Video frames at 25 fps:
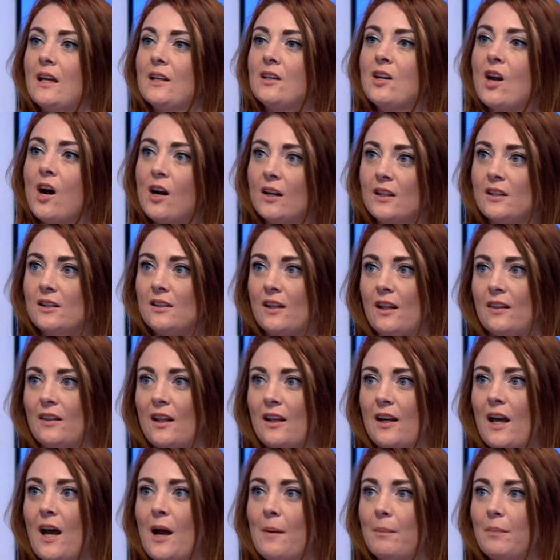night that
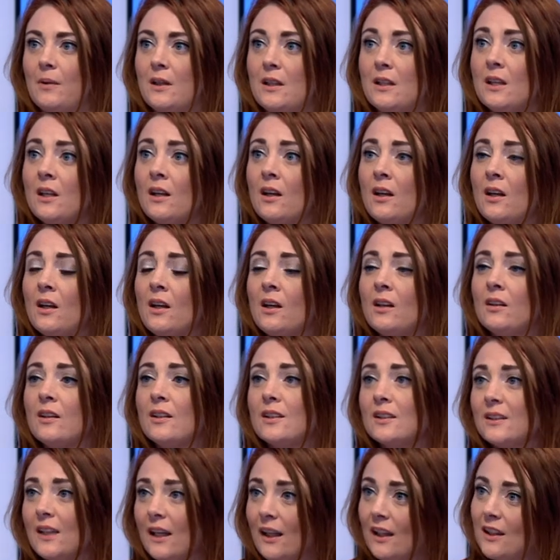happened. The
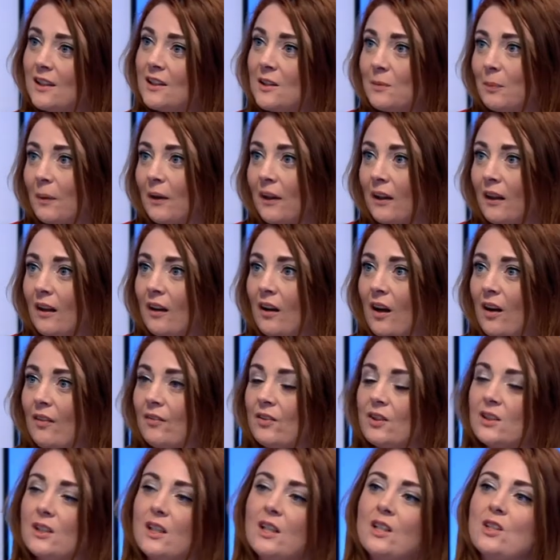second spike in
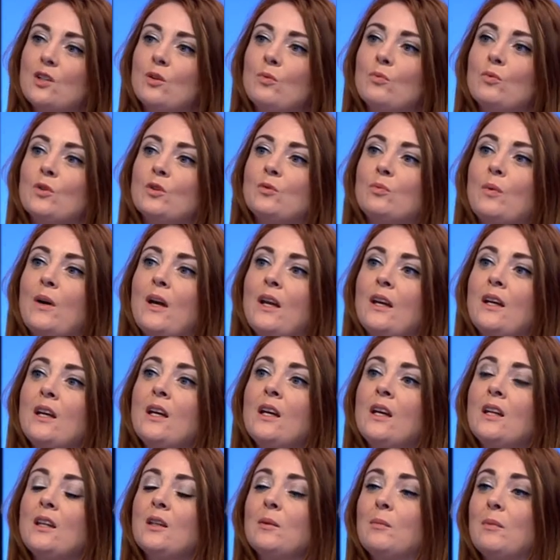conversation was when
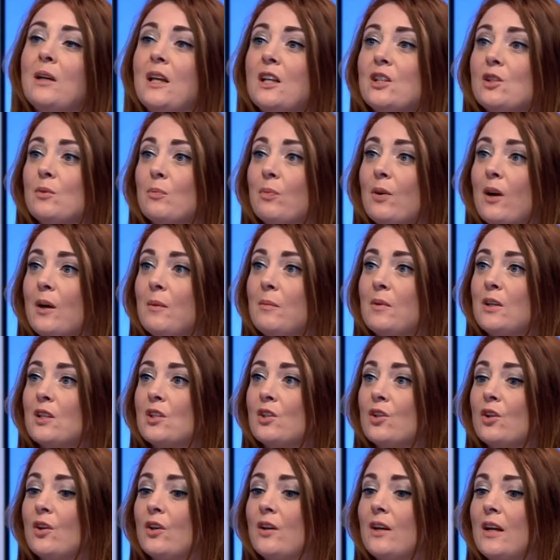the Malaysian Prime
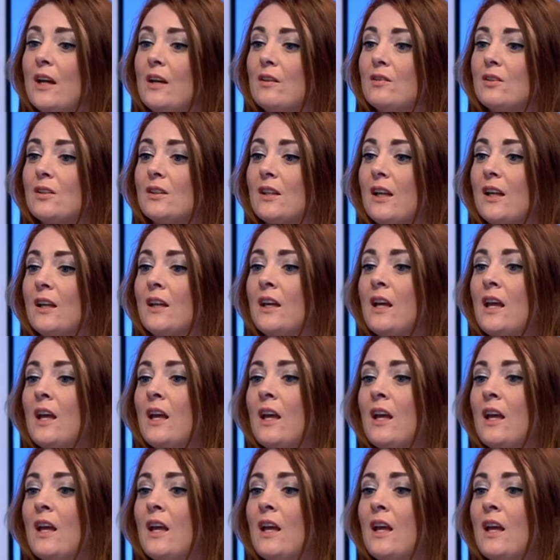Minister announced that